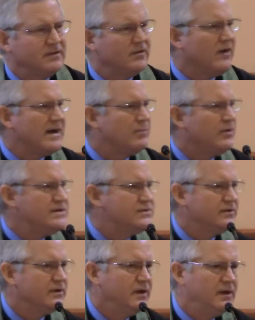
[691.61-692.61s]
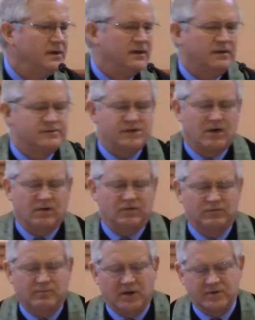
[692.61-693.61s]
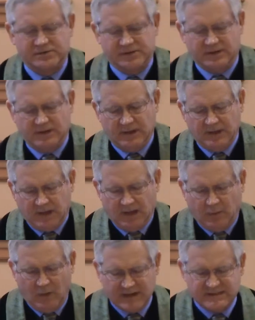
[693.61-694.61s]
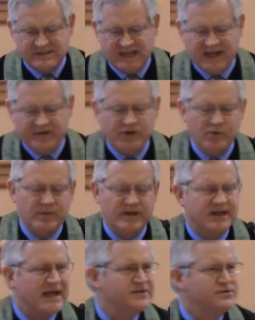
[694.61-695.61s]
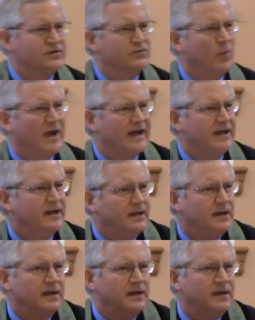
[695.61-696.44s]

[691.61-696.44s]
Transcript: The great preacher Charles Spurgeon once said, human nature's way